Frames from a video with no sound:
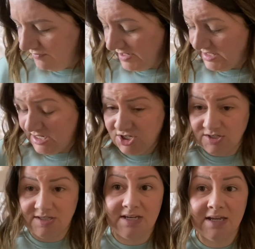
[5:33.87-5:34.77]
foundation
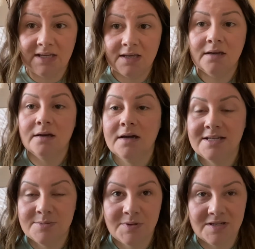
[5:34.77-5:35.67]
stick
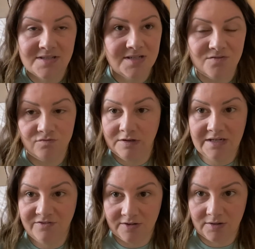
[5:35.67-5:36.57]
is because it doesn't really
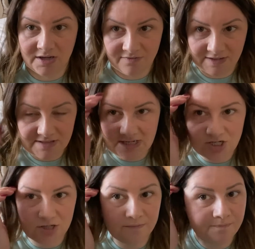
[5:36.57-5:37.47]
feel like a
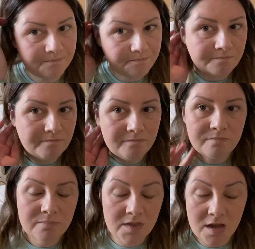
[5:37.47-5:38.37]
foundation.
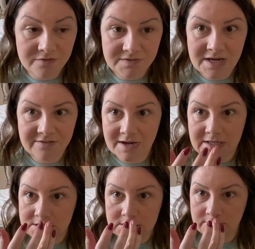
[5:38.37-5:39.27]
I've never
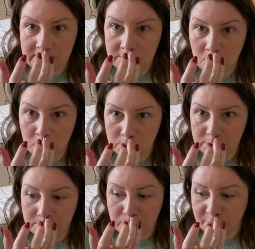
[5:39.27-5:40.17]
actually really worn
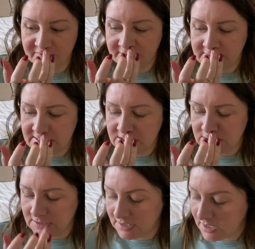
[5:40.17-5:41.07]
proper
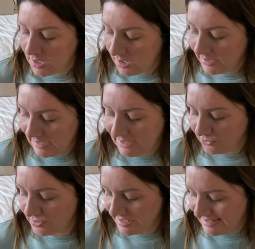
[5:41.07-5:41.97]
foundation. I
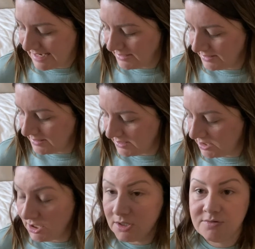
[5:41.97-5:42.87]
cannot stand
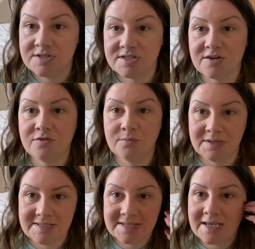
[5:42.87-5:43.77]
loads of stuff on my
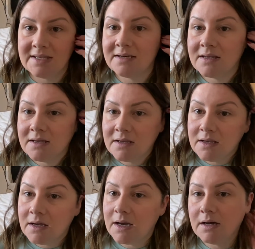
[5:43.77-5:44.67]
skin,
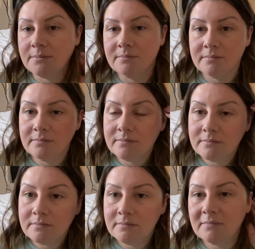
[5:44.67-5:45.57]
and
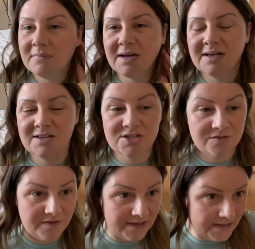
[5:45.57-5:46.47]
I just
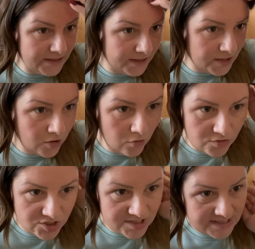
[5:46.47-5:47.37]
feel it like
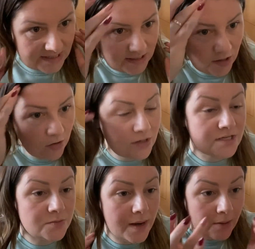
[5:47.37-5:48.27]
clogs your skin a lot
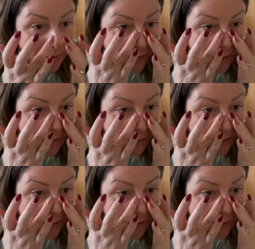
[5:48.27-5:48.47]
as well.